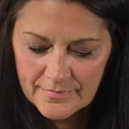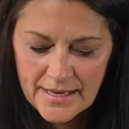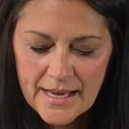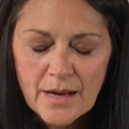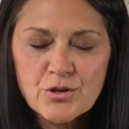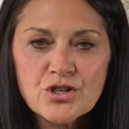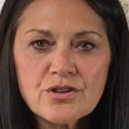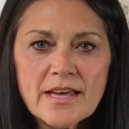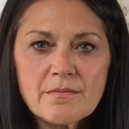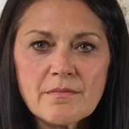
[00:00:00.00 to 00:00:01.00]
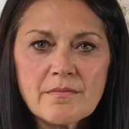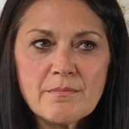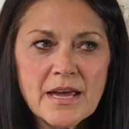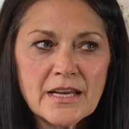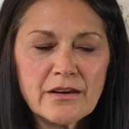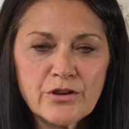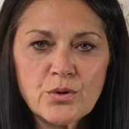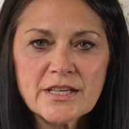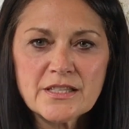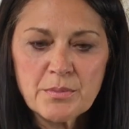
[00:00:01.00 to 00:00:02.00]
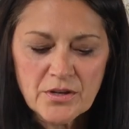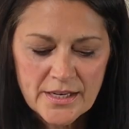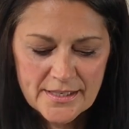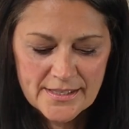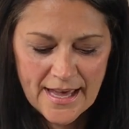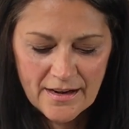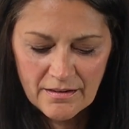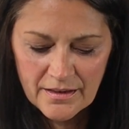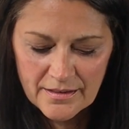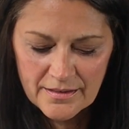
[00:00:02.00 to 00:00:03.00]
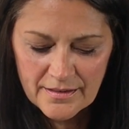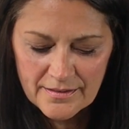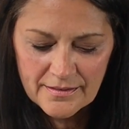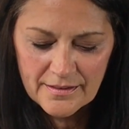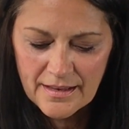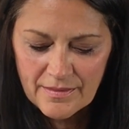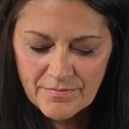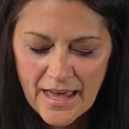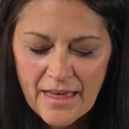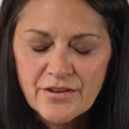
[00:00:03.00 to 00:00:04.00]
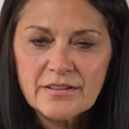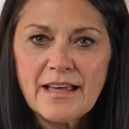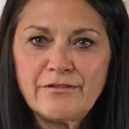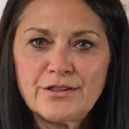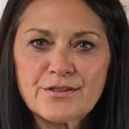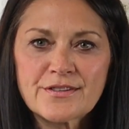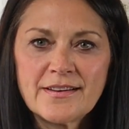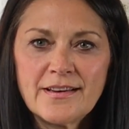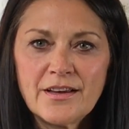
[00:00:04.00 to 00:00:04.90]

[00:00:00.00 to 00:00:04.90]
And I'm sure that many of you experience that on other levels.